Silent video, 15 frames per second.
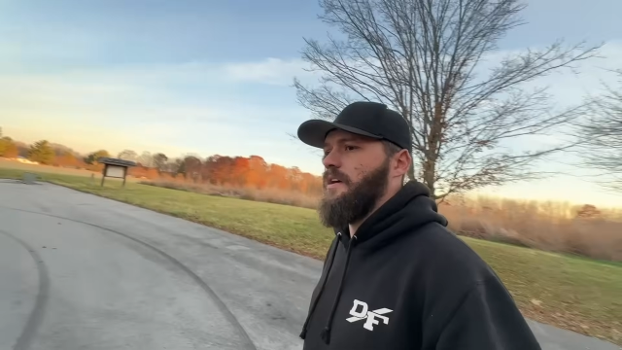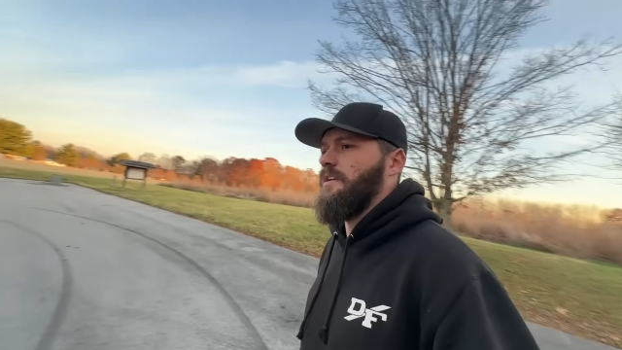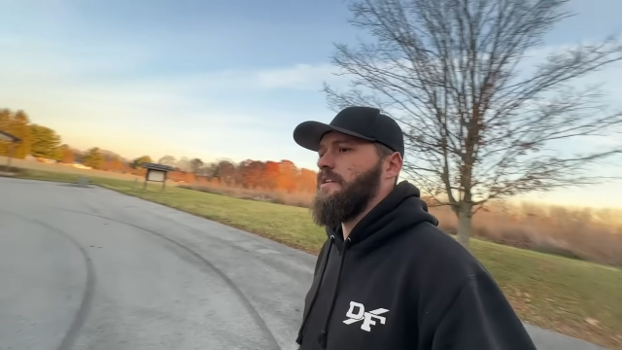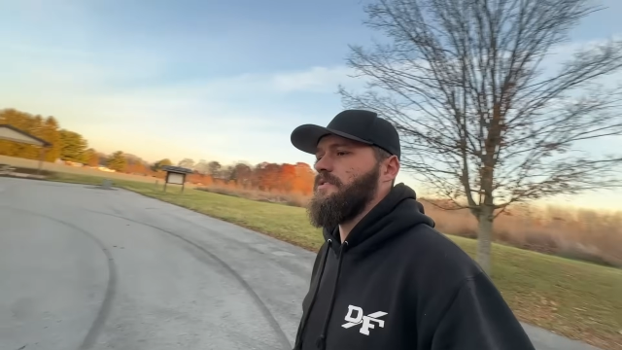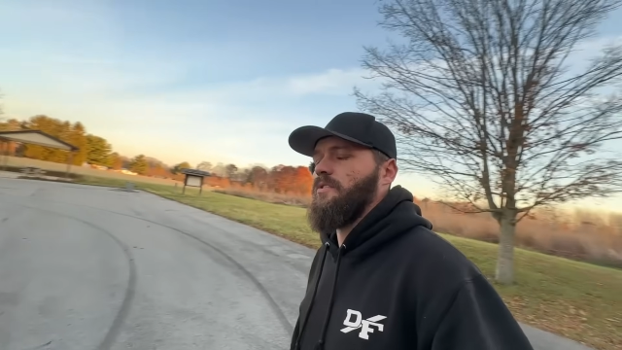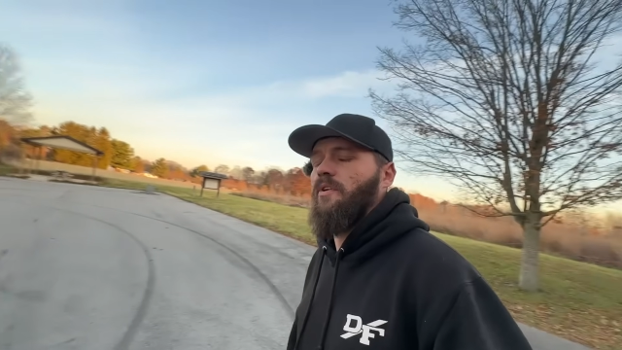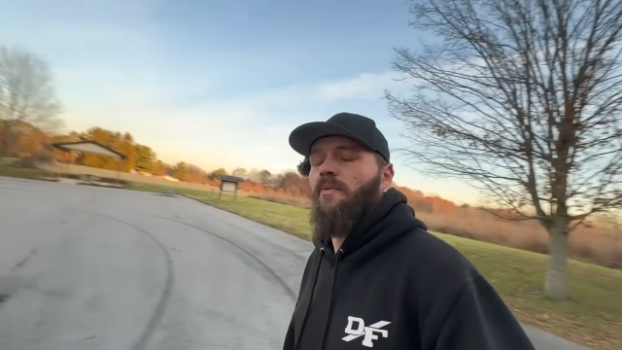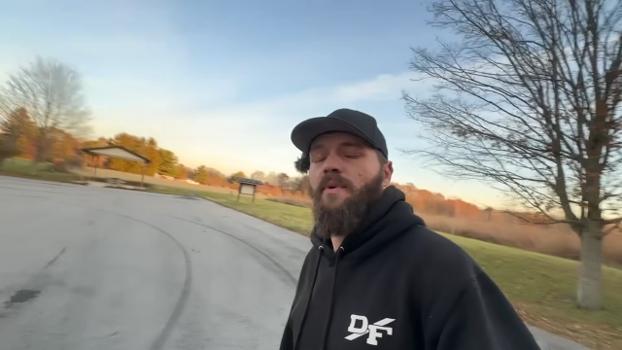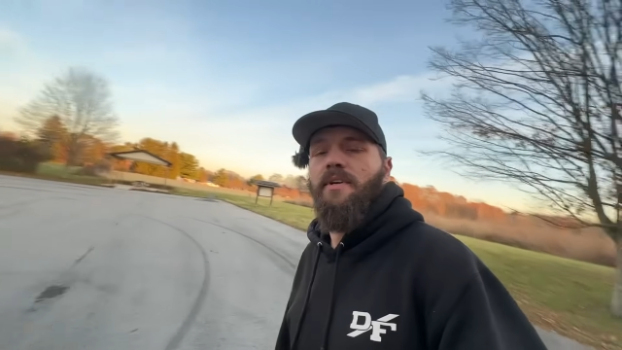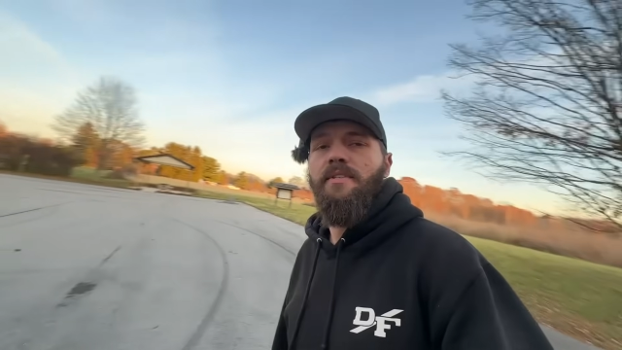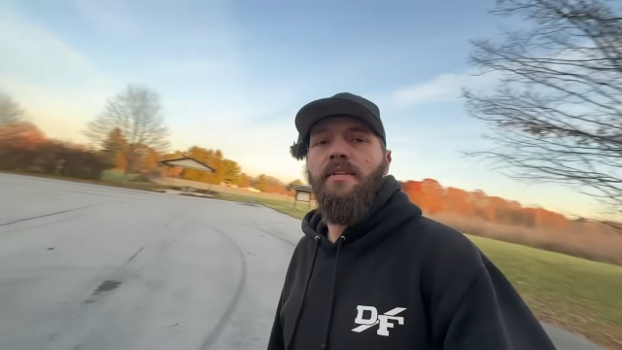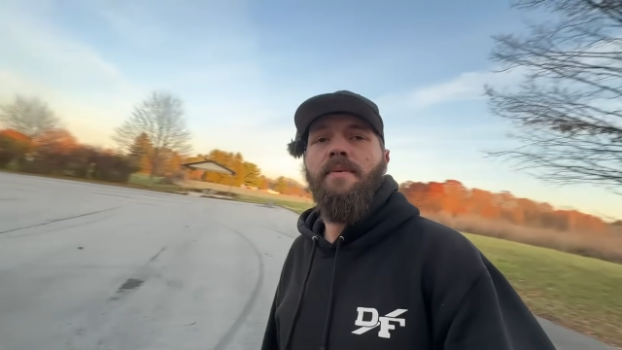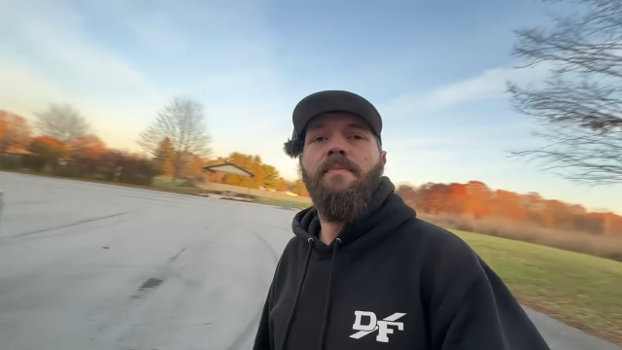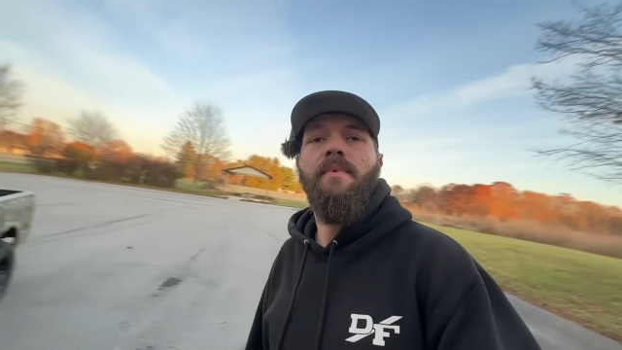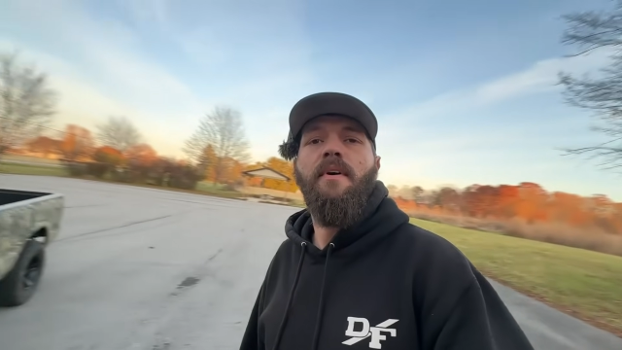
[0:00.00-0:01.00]
and as
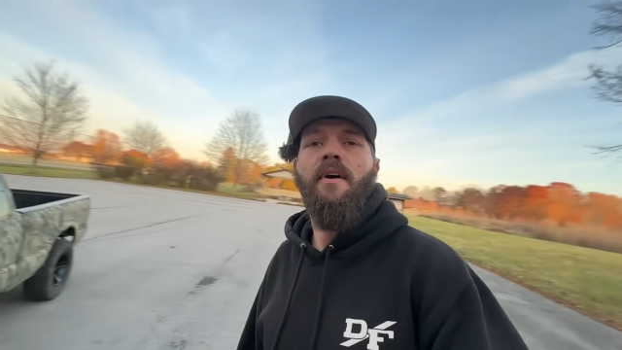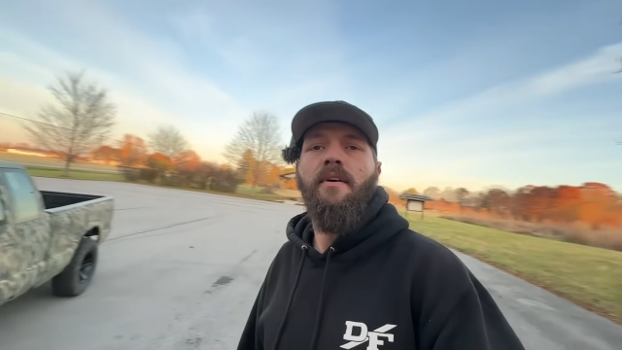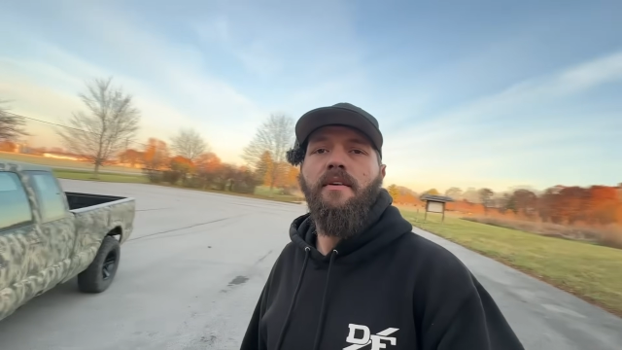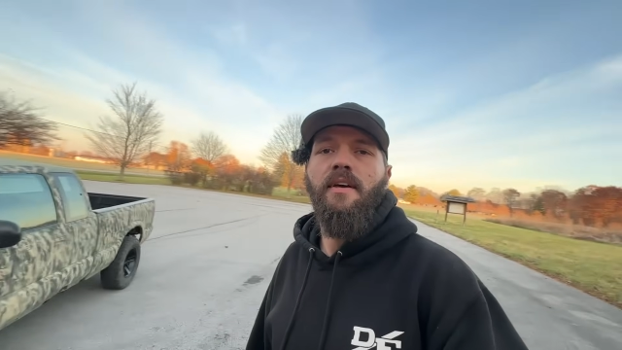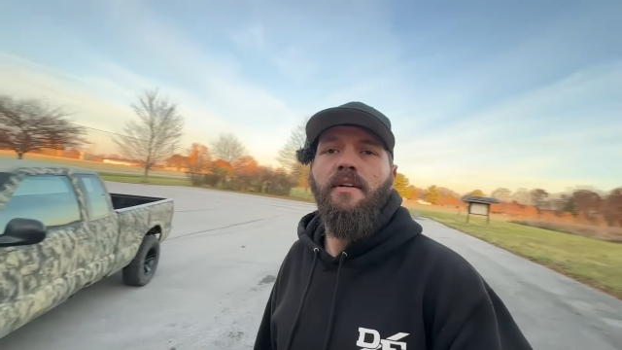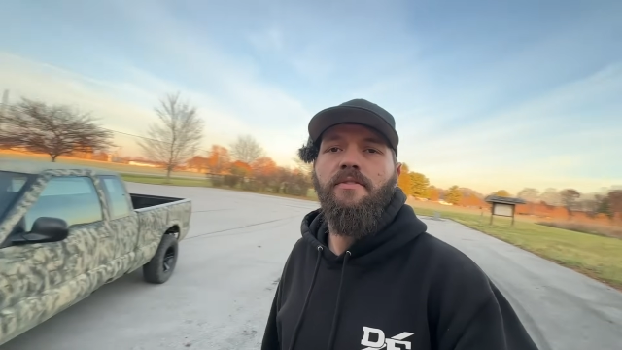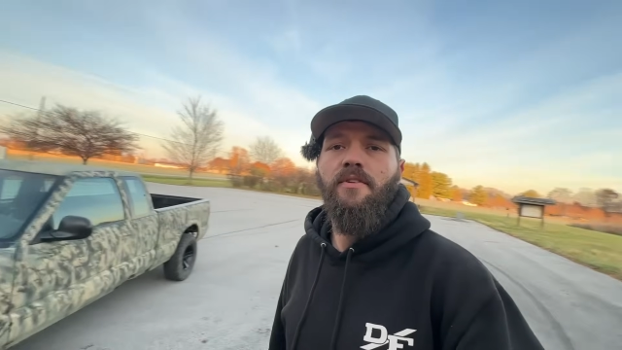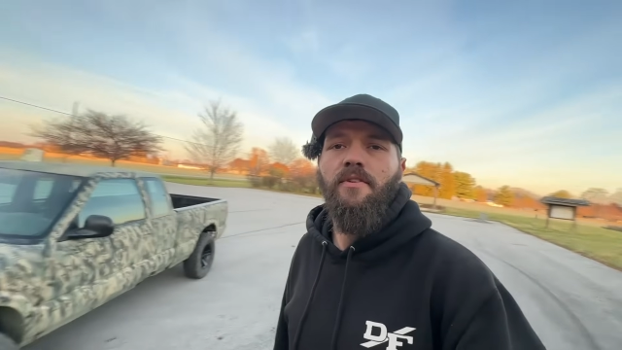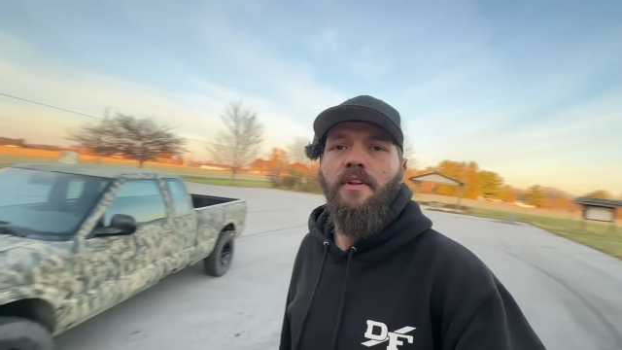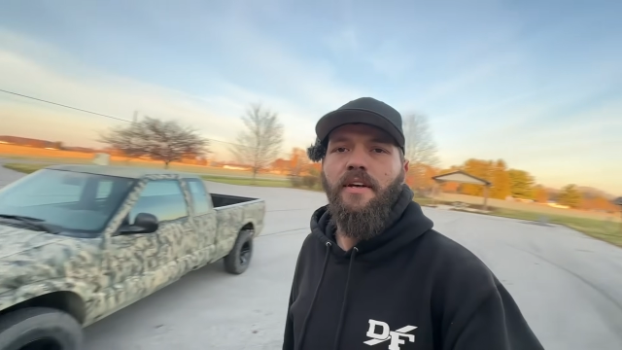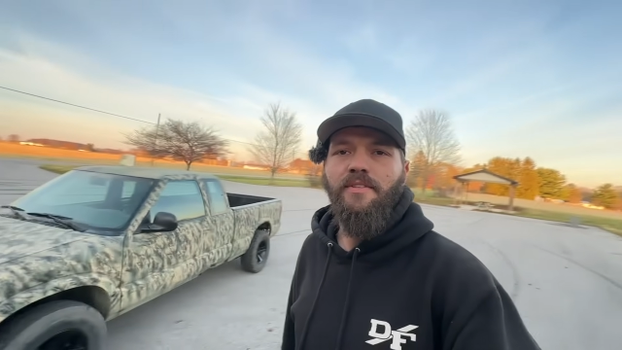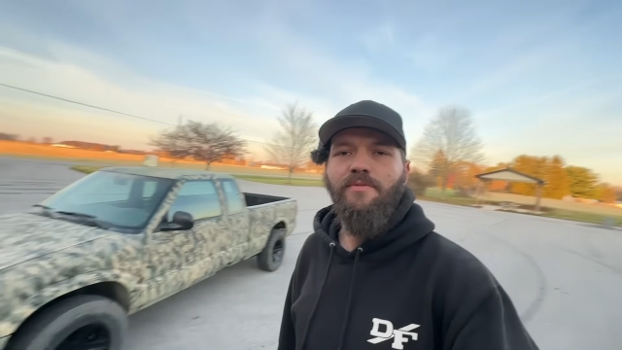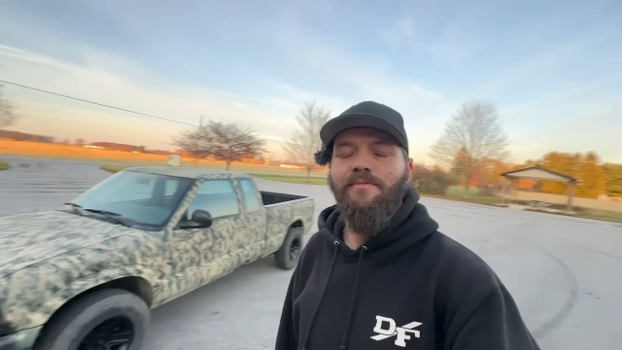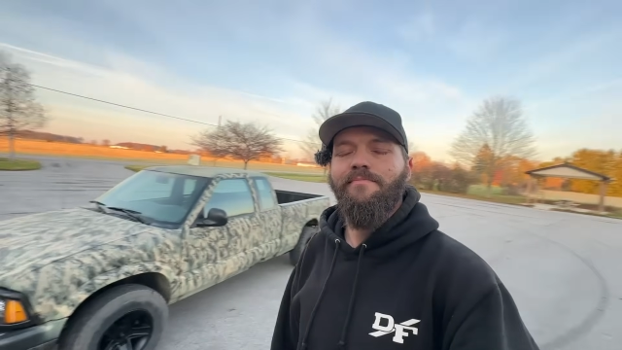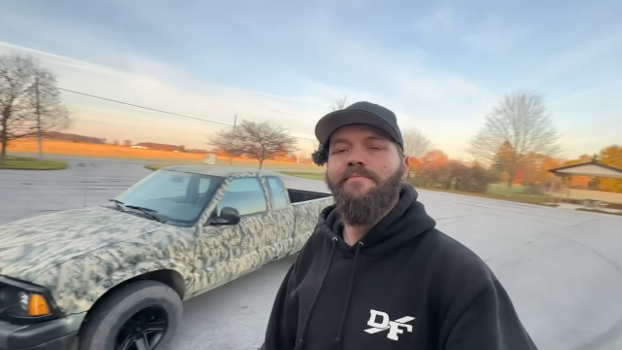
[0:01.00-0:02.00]
always, I'll catch you on the
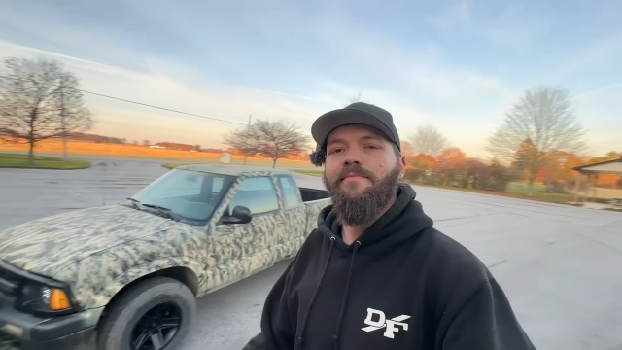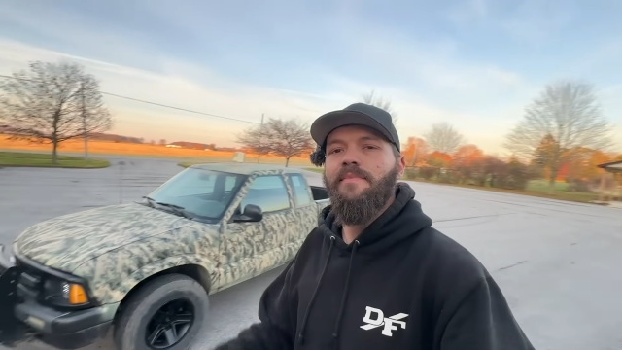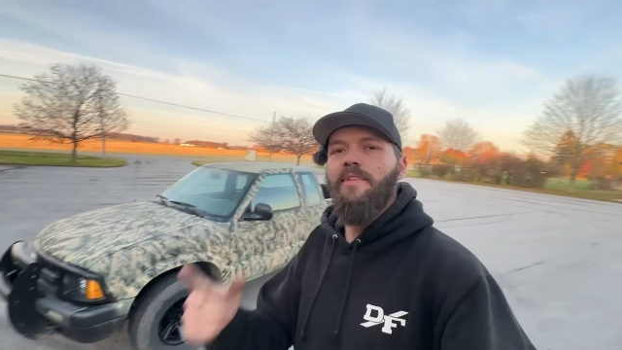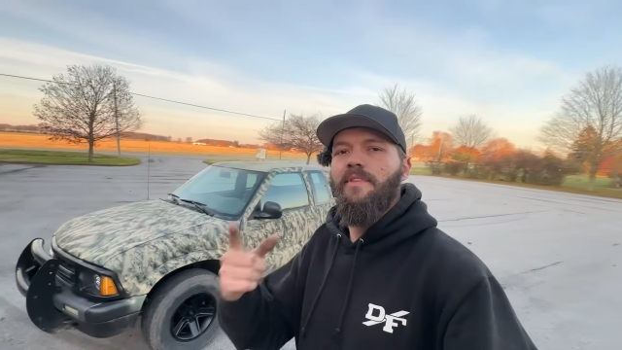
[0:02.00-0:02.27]
next one.